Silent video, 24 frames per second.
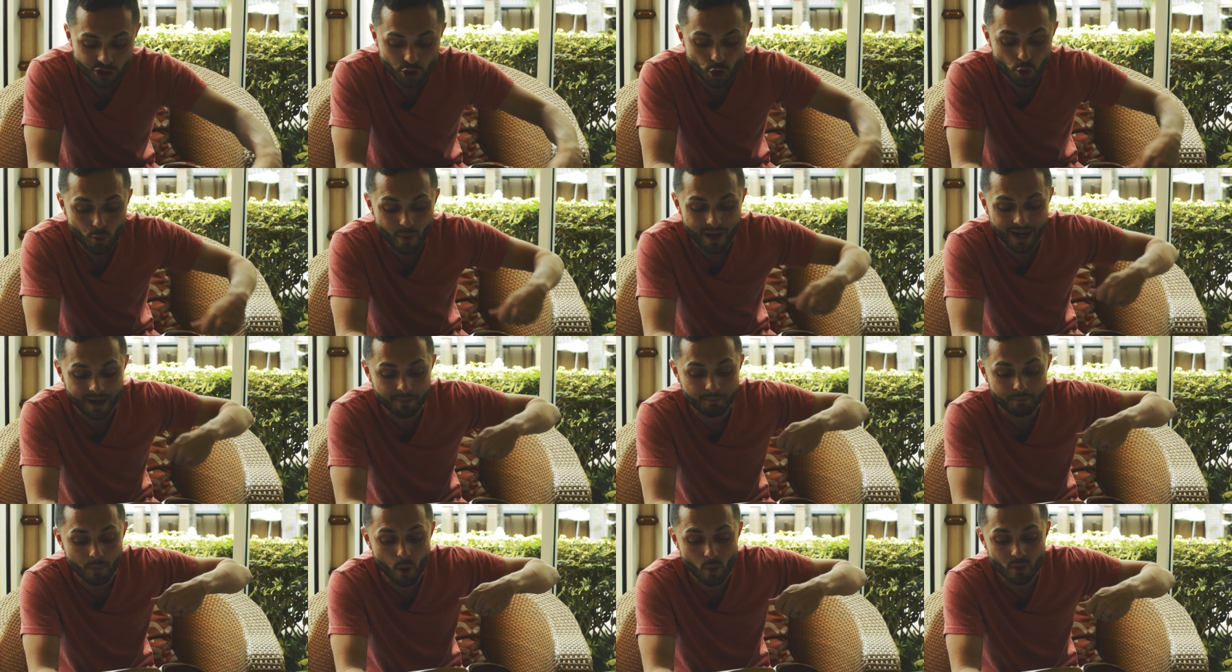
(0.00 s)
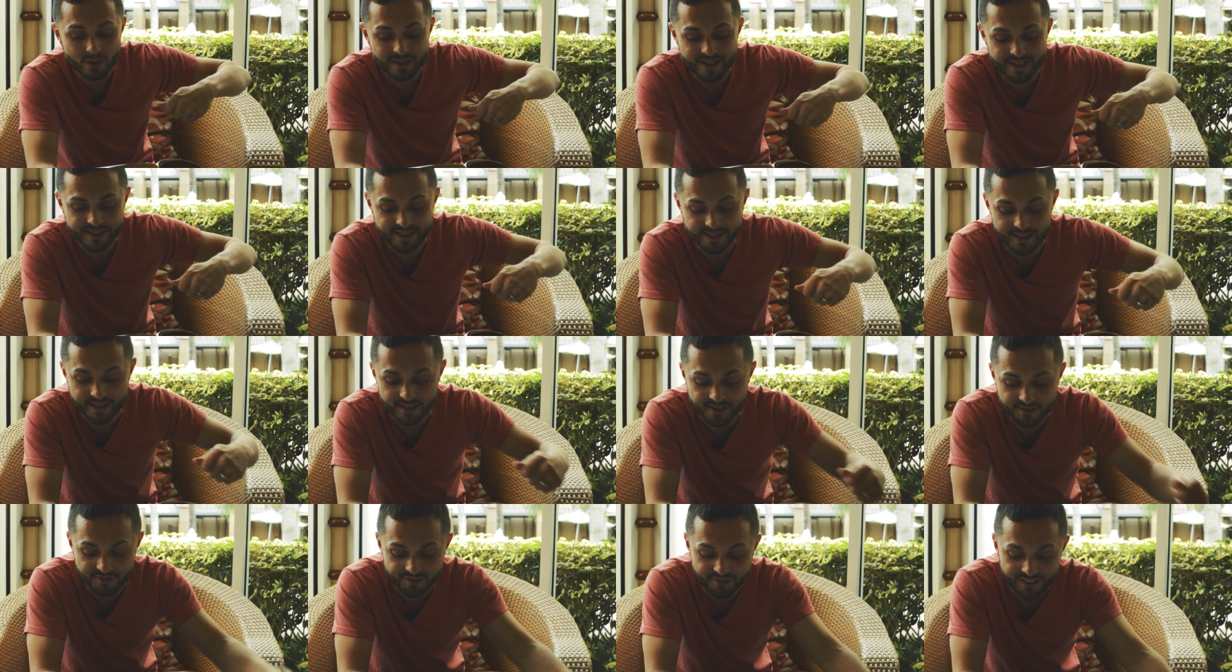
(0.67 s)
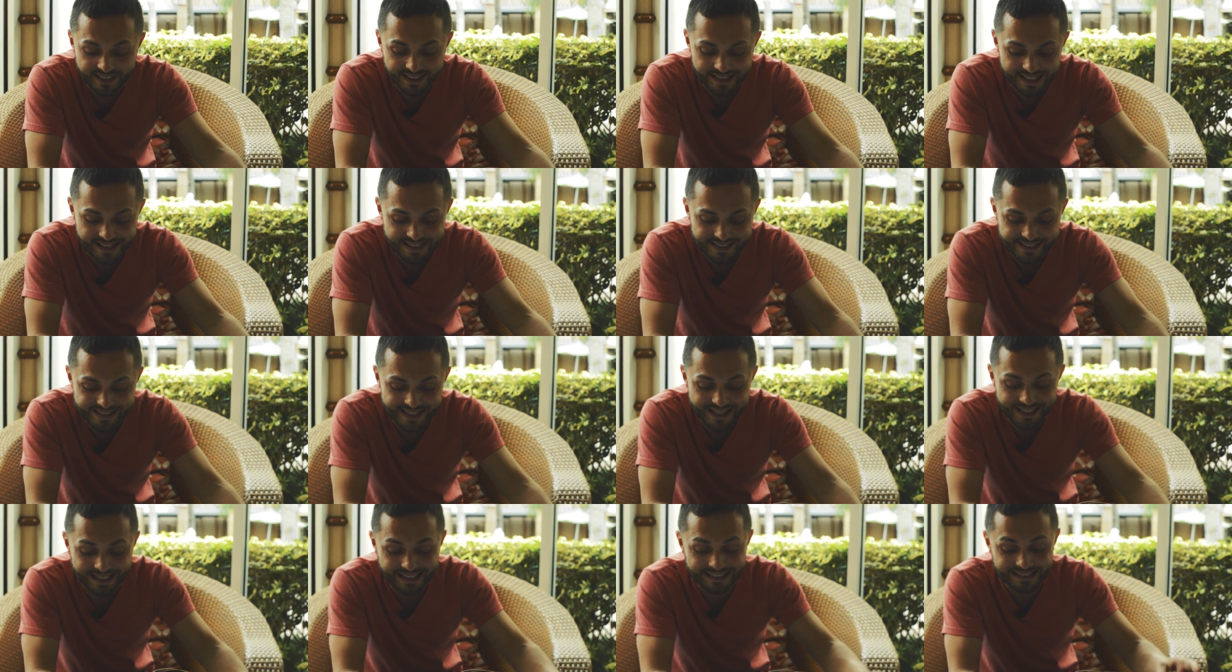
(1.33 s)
threw it at Moses' feet and said,